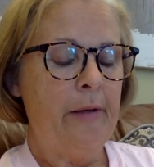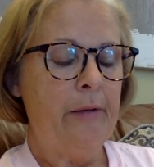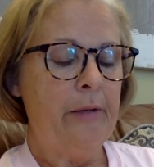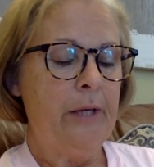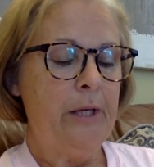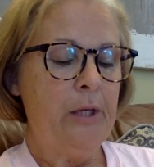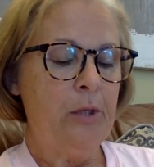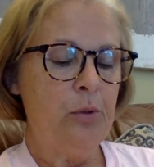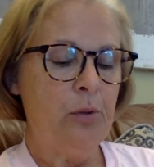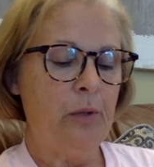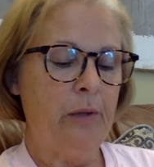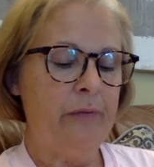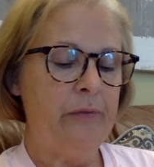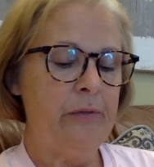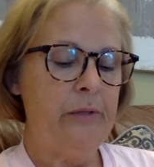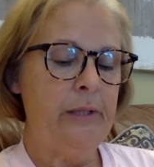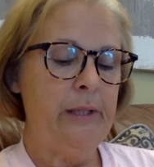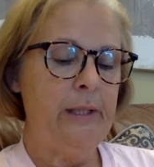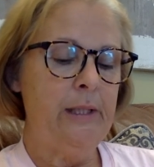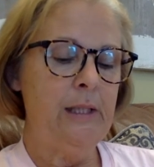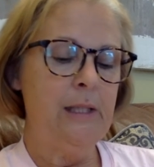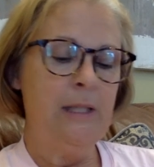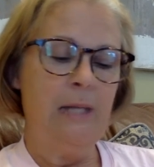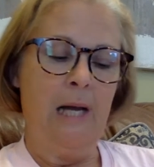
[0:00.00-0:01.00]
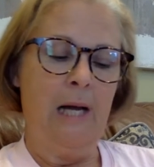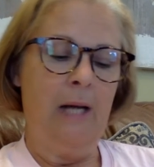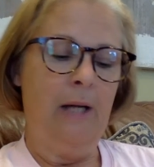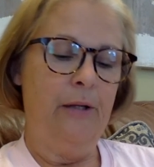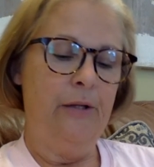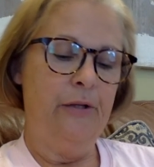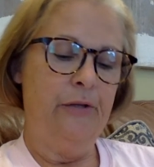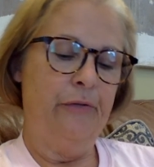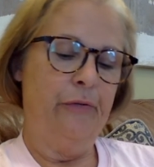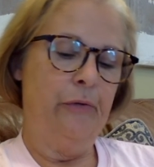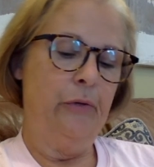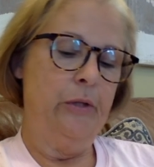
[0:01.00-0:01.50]
They drifted in
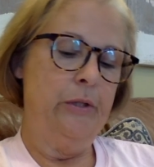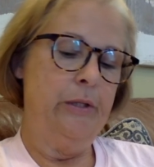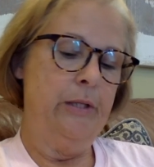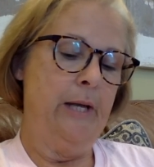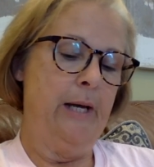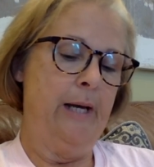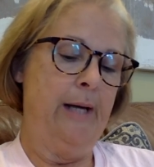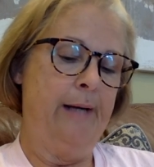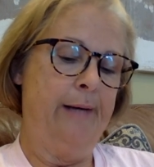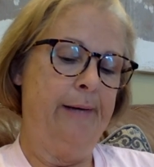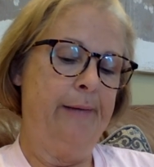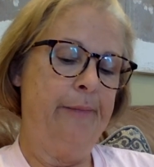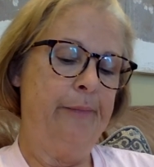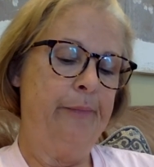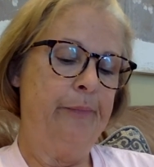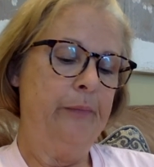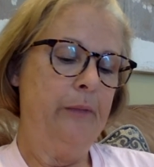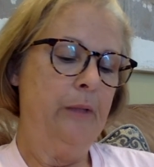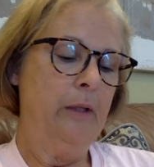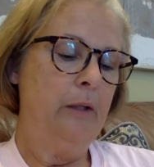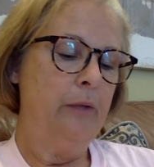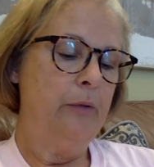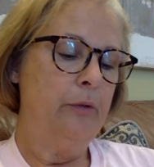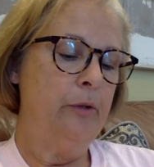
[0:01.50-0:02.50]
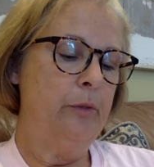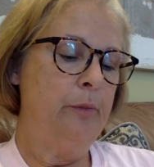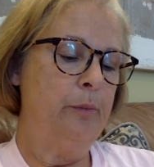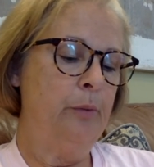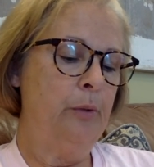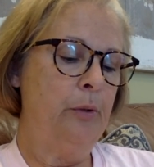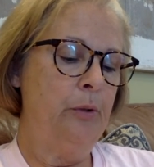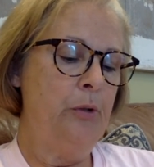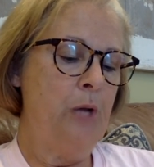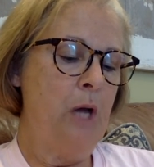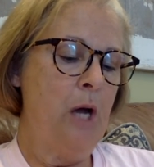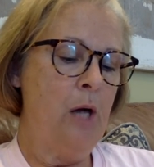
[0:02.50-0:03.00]
silence for a time, the
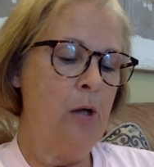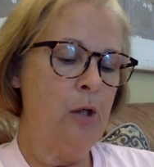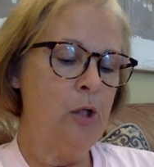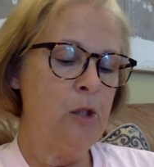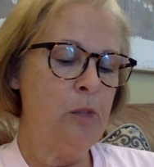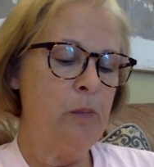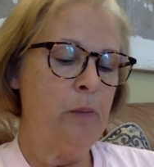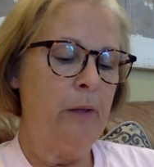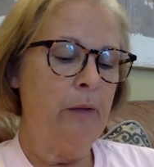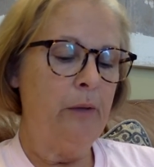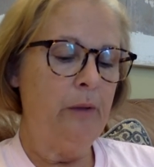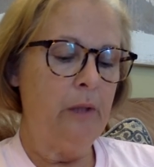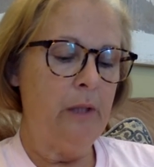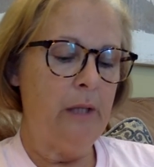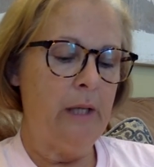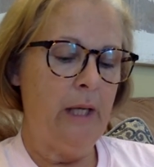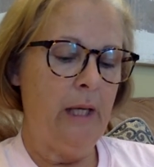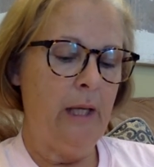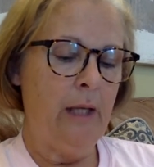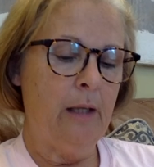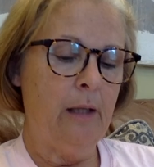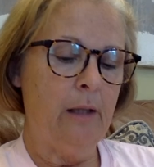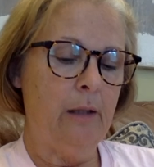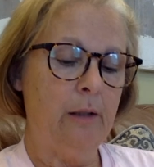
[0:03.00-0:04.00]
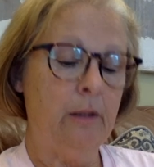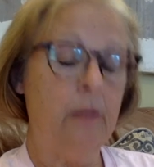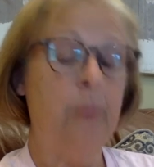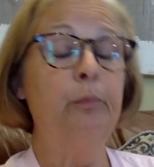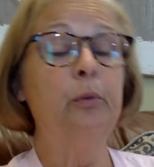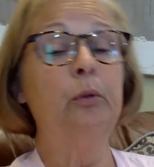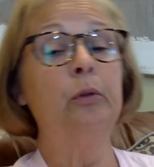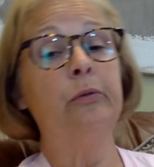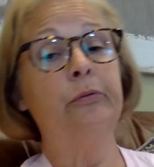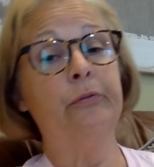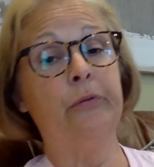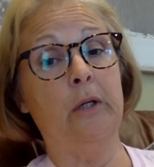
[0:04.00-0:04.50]
bulldog spoke again, the
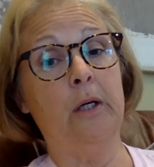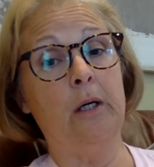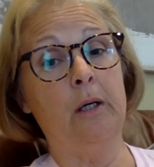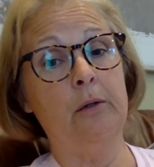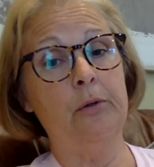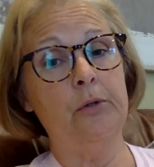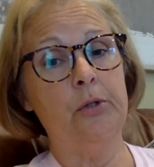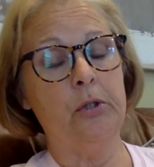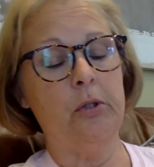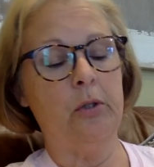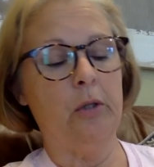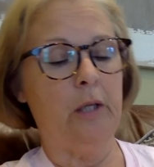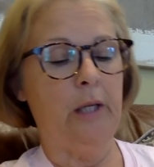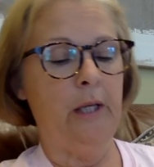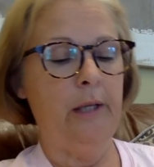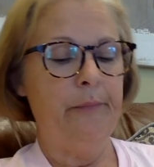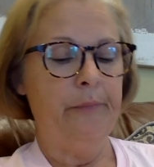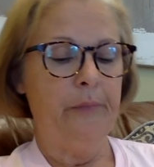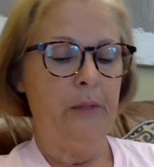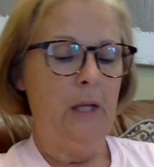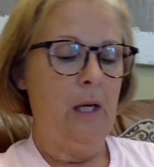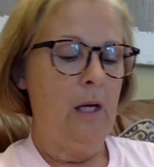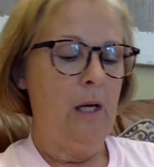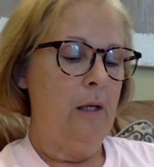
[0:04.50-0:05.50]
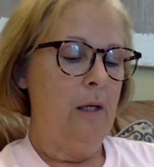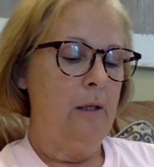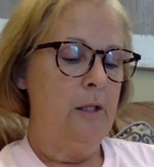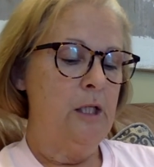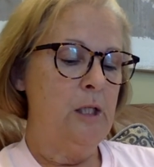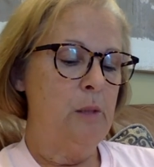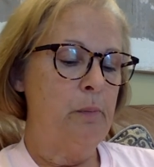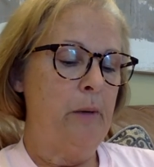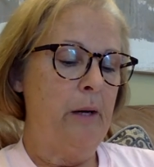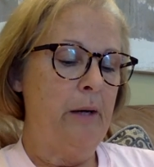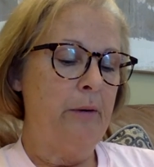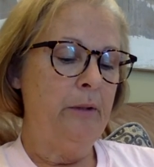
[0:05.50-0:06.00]
bullfrog, sorry,
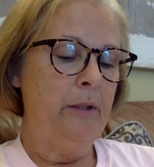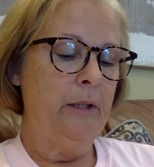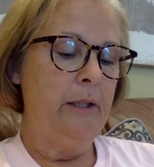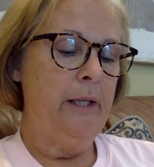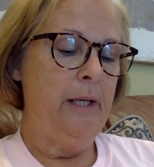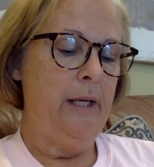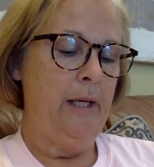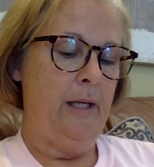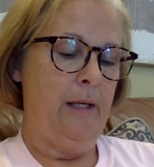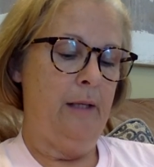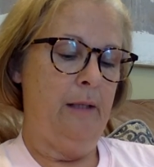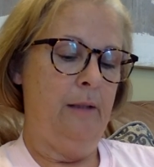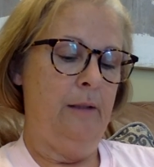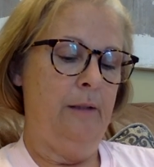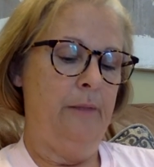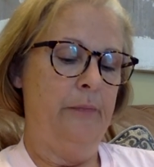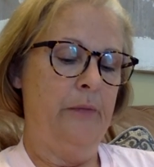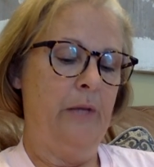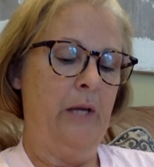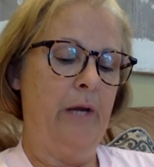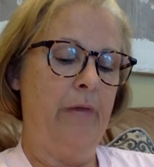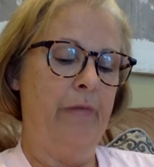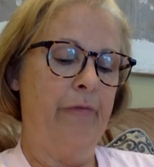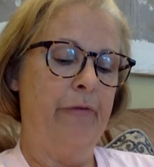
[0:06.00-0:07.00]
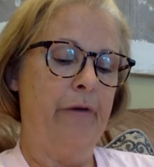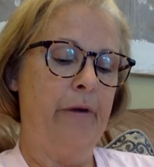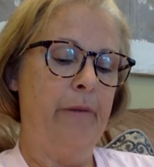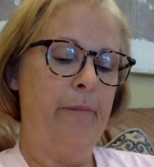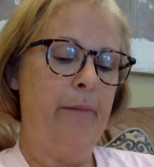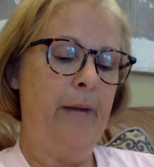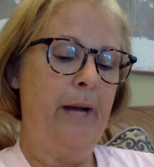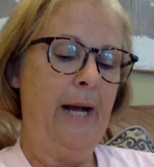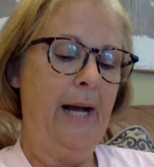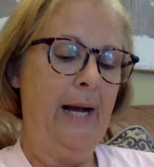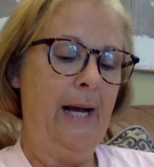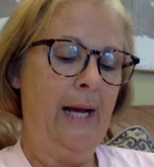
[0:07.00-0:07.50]
spoke again, and from
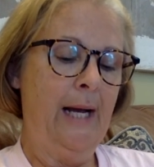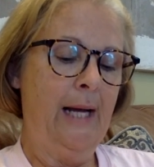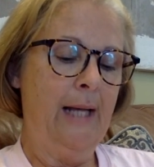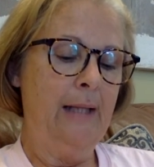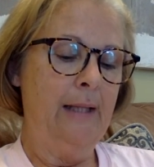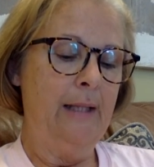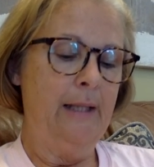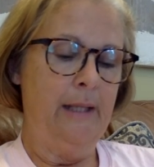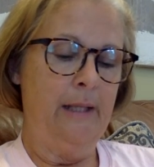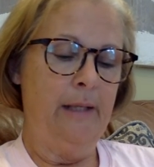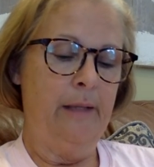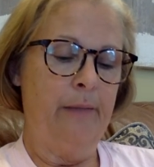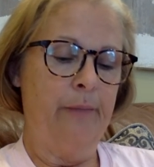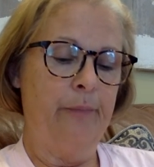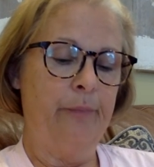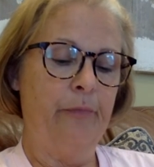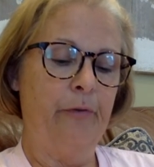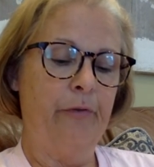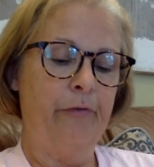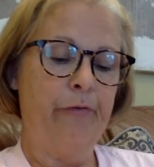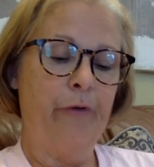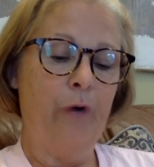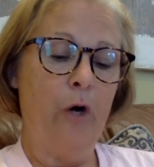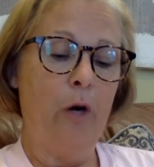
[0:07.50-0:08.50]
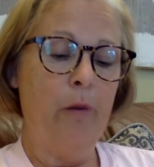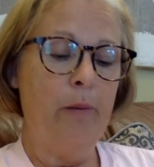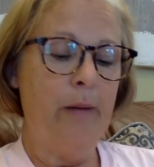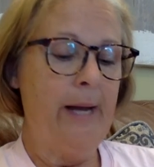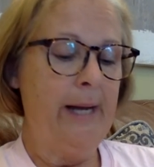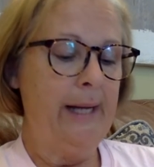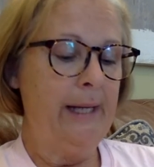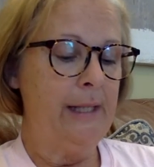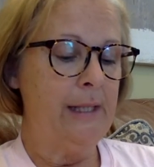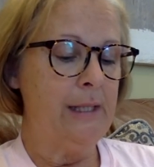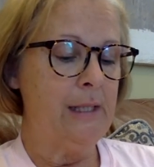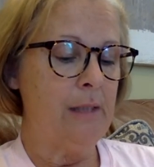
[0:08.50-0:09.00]
behind them, far
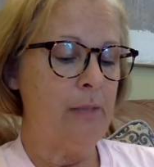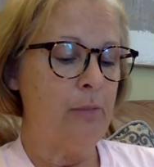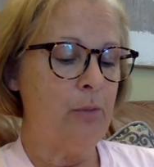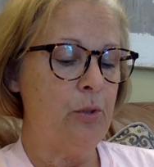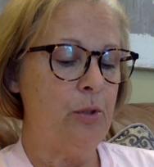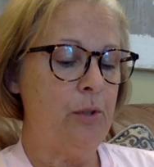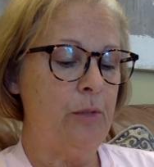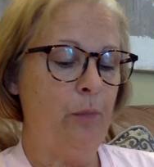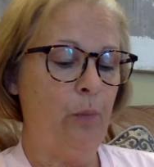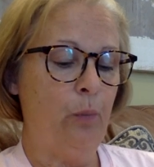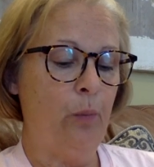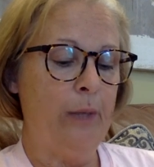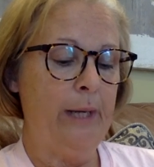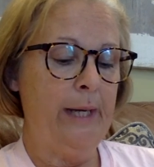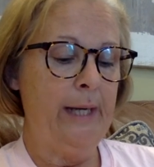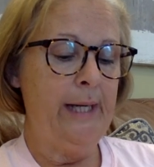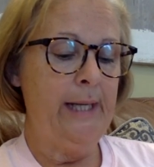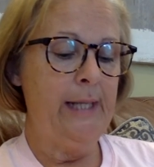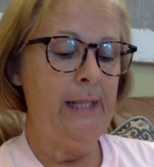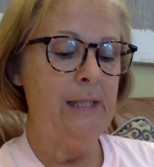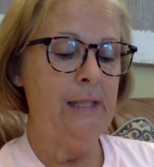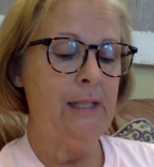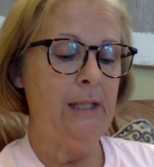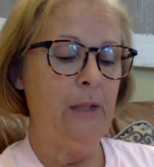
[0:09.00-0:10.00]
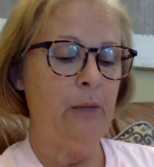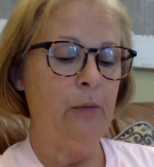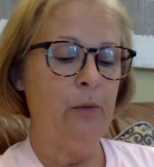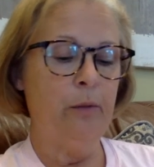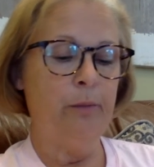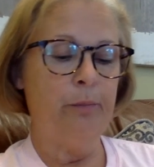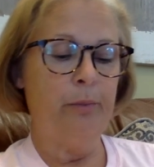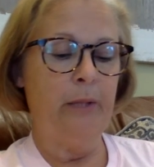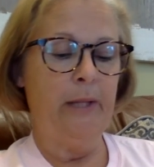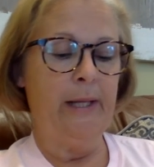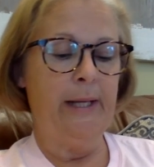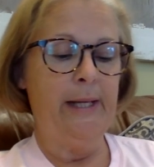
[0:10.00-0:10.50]
back in some reedy
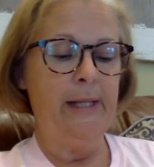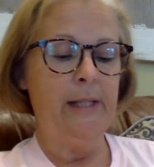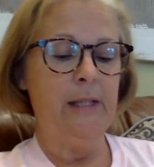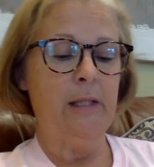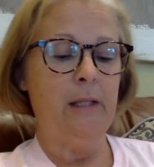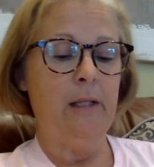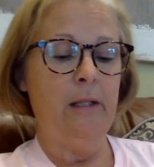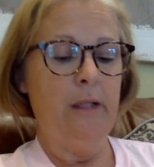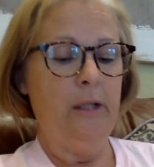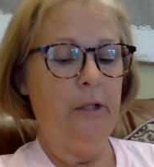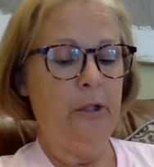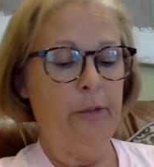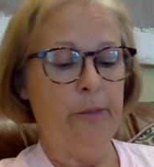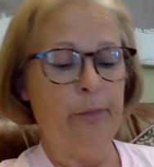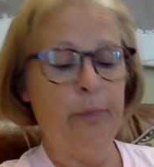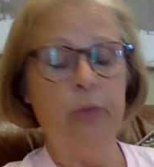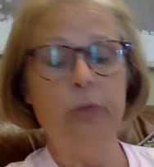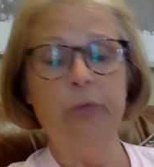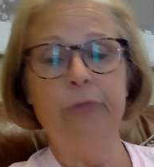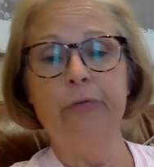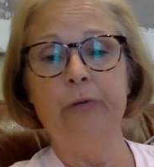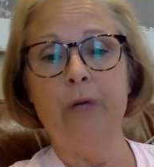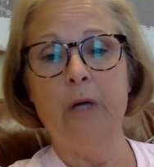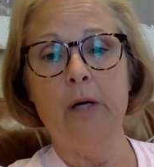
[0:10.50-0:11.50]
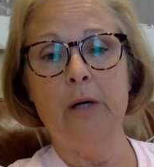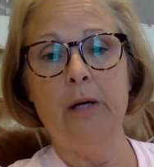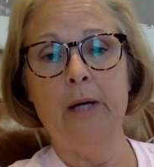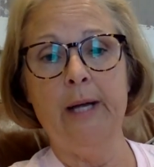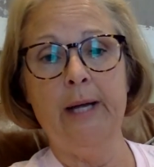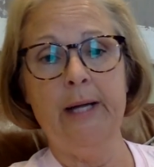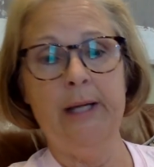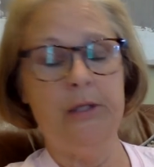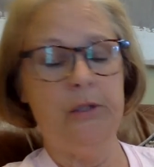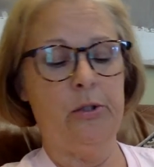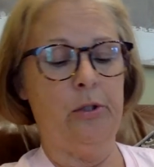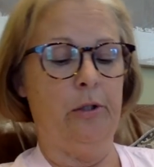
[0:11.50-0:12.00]
secret place, another bullfrog
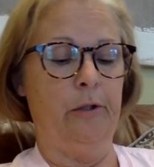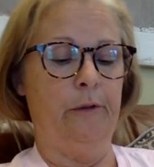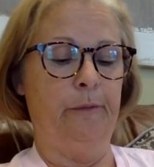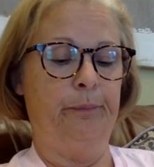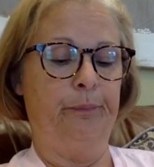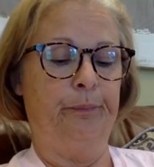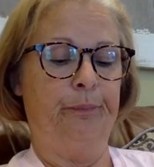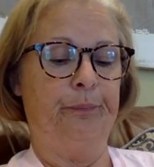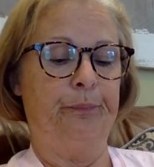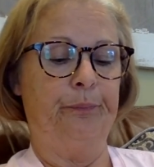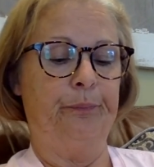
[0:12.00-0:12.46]
answered.